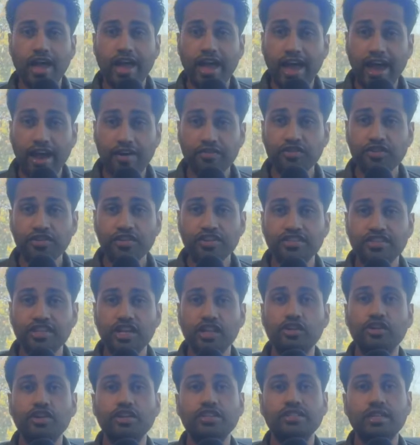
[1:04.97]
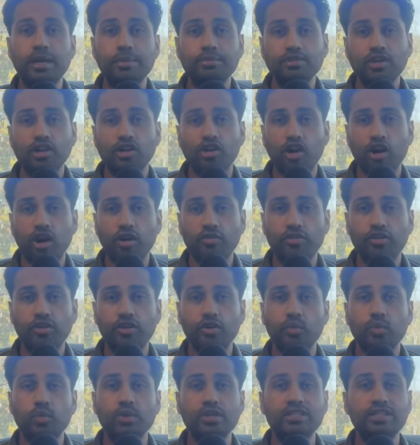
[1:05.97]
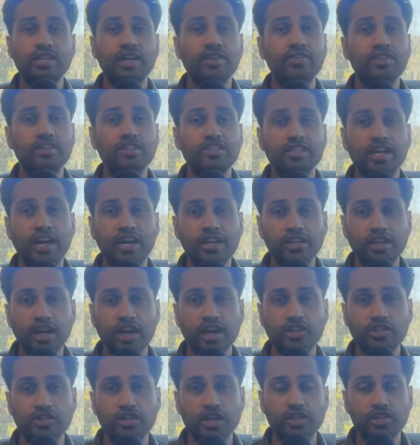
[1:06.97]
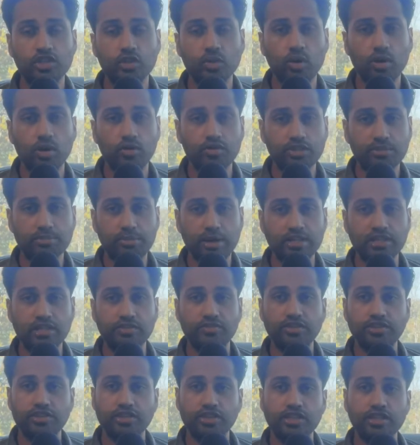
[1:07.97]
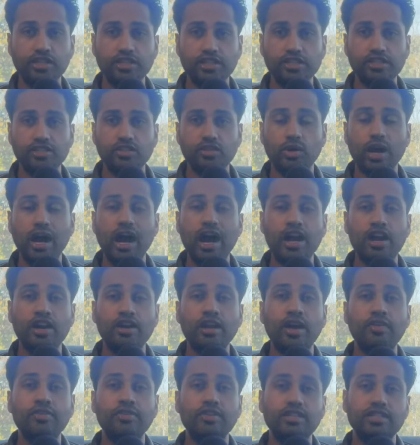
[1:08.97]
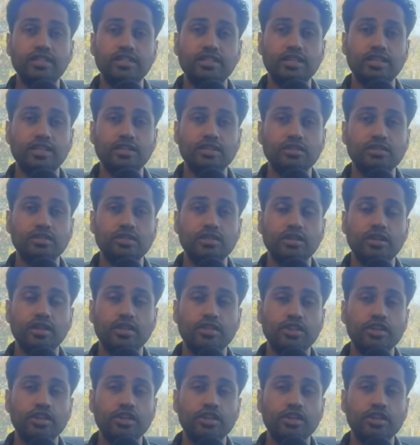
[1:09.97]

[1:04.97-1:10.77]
After the seller accepts our offer, we send the signed contract to our respective attorneys to iron out the details.